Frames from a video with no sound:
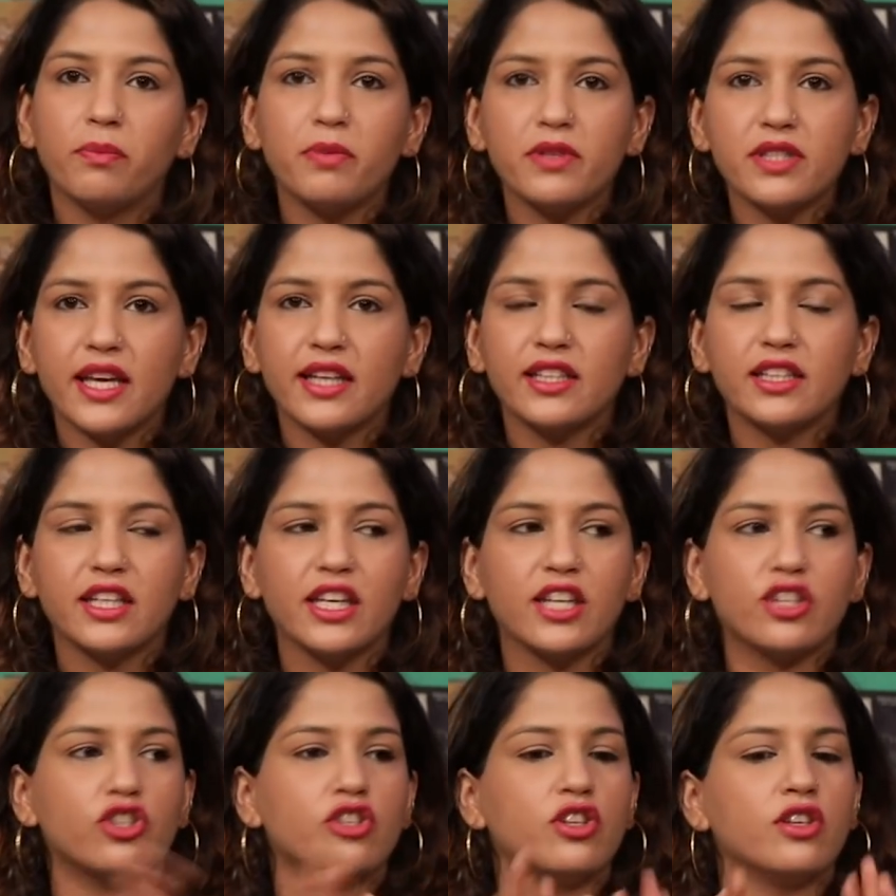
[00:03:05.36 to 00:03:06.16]

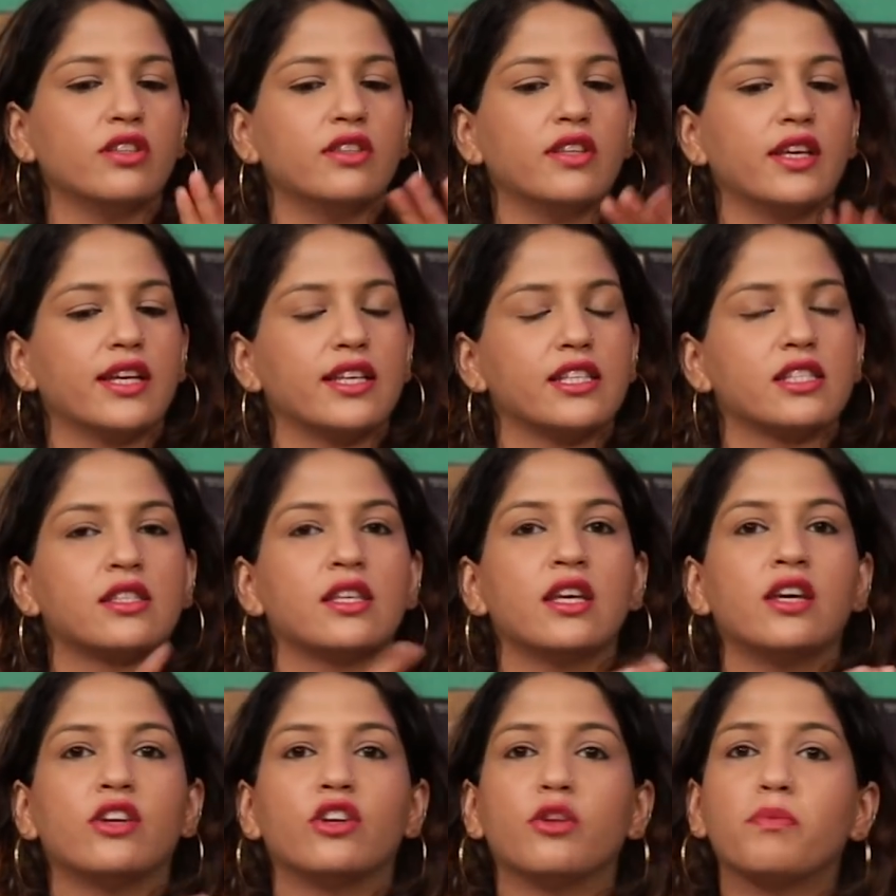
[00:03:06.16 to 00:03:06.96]
representation. There
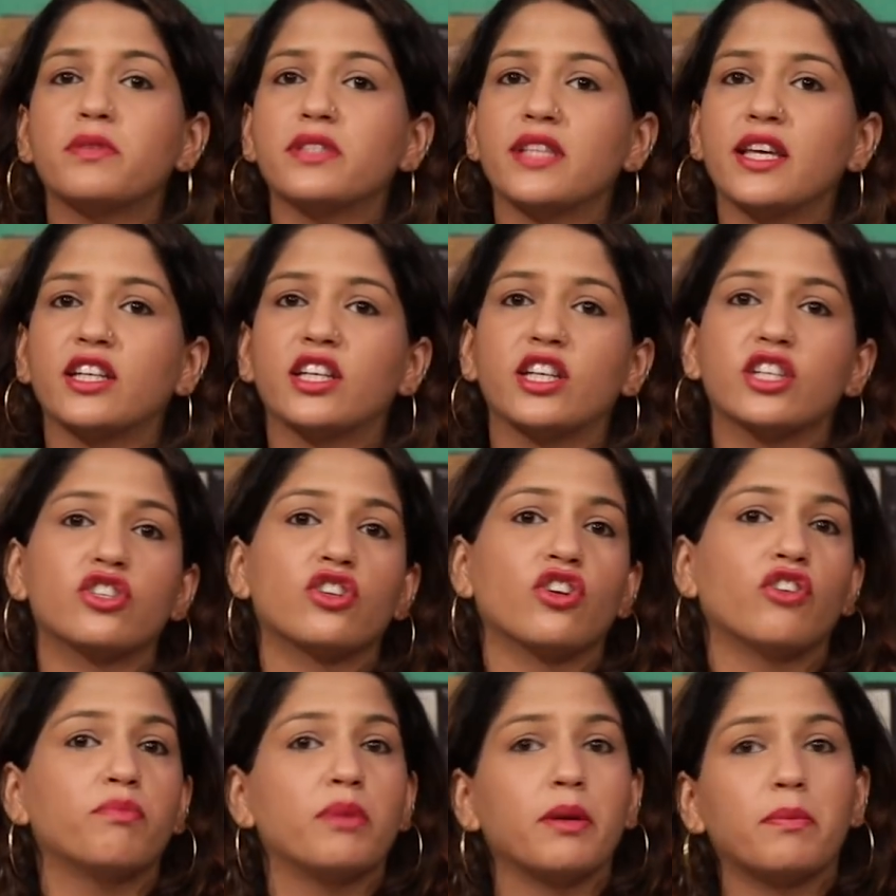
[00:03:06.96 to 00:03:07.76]
is
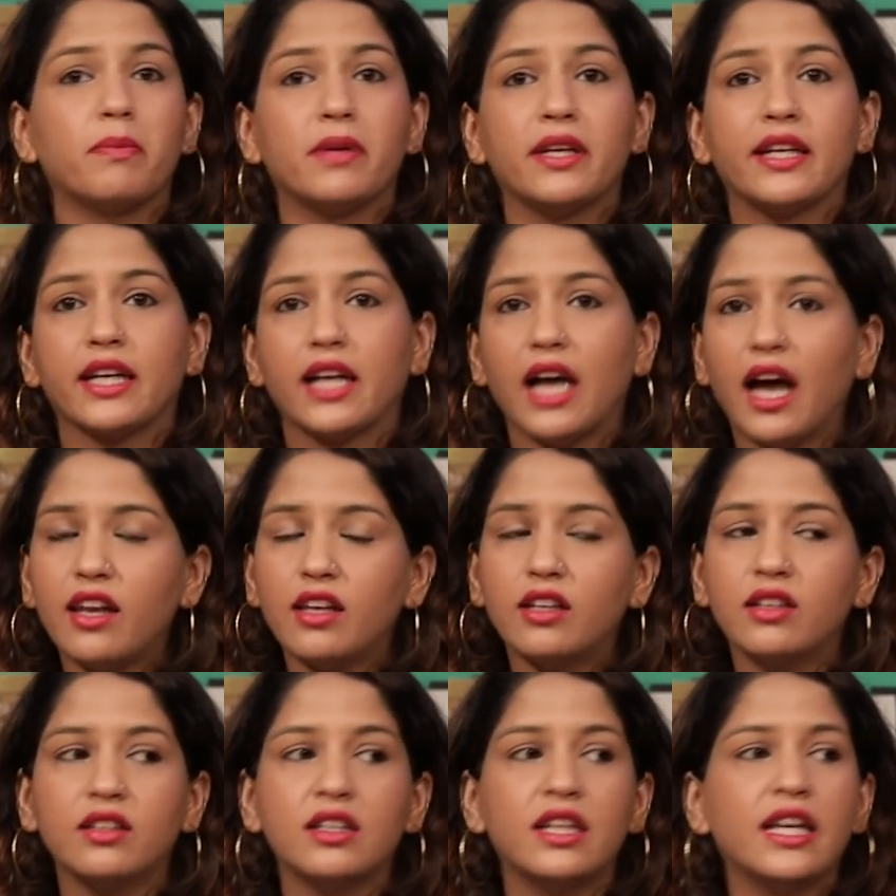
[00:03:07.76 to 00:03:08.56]
representation of people in
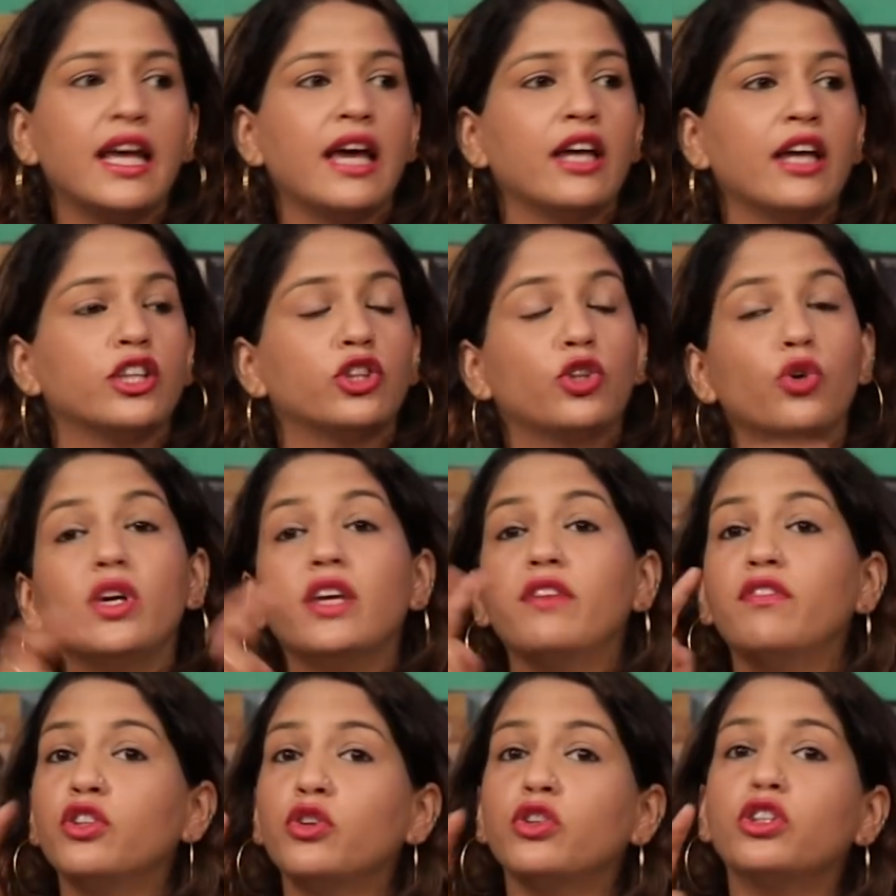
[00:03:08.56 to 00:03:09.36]
color, though
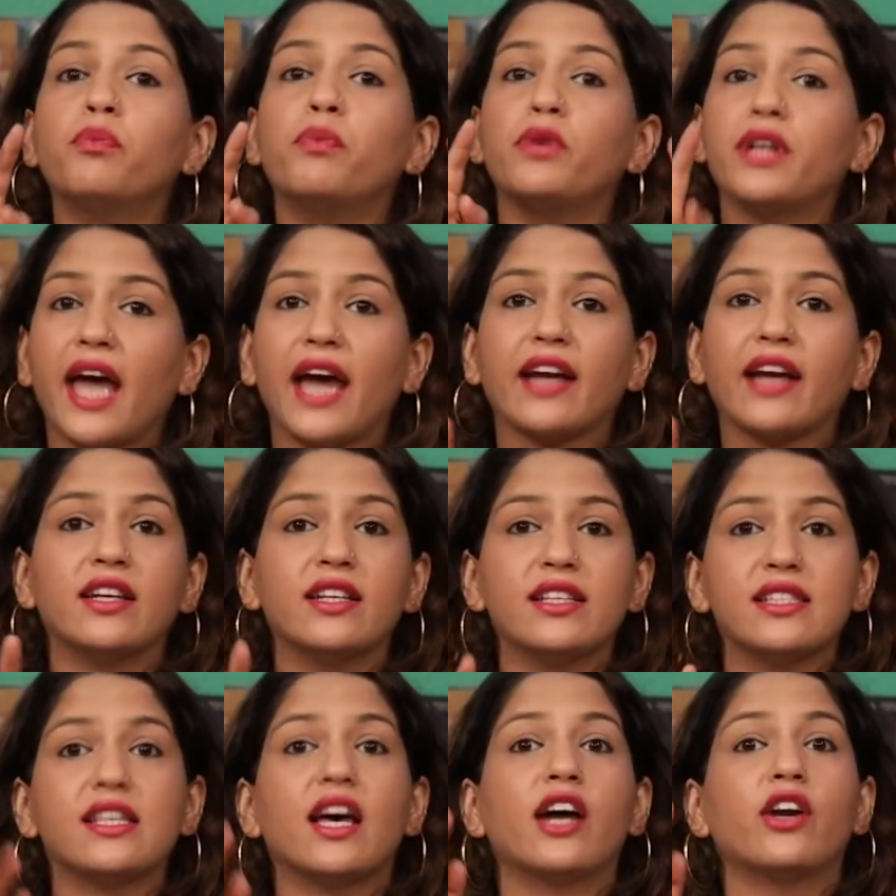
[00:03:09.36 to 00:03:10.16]
even though the
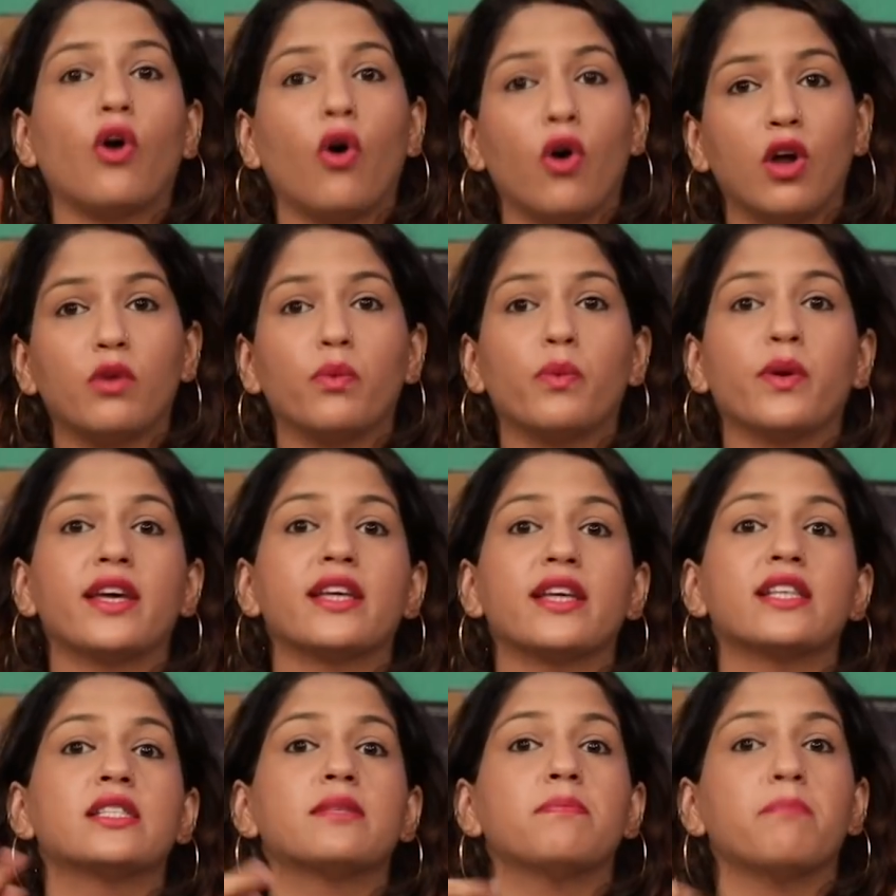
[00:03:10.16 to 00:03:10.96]
protagonists are
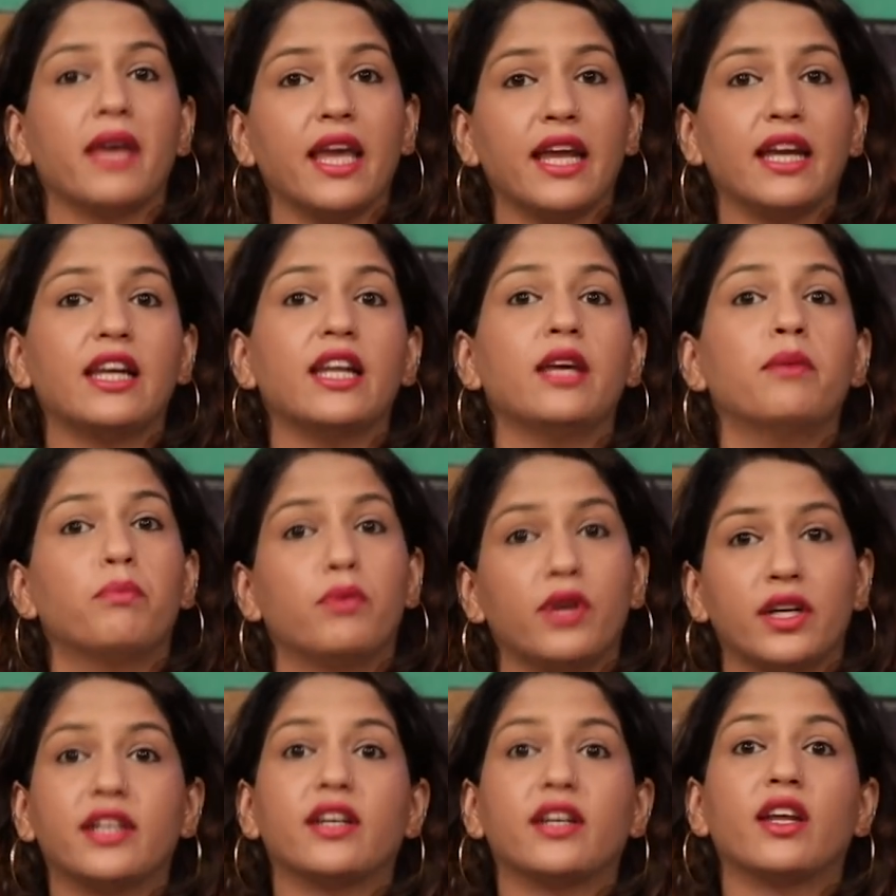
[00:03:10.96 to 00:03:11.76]
always mainly
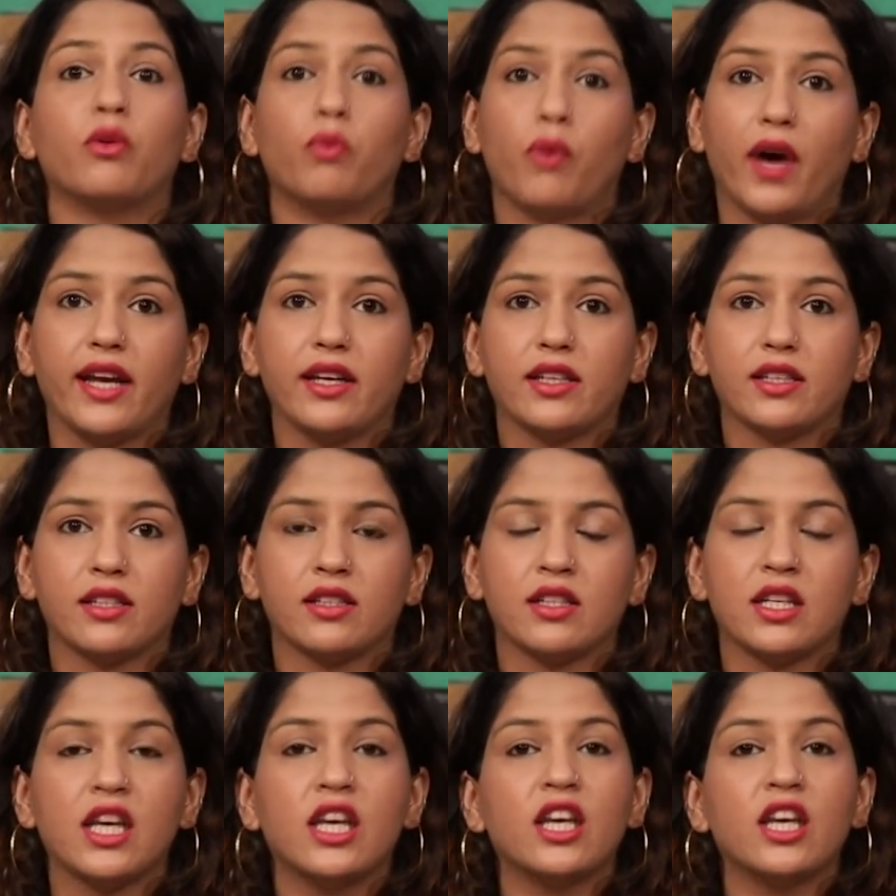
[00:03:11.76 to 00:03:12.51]
Brit and white.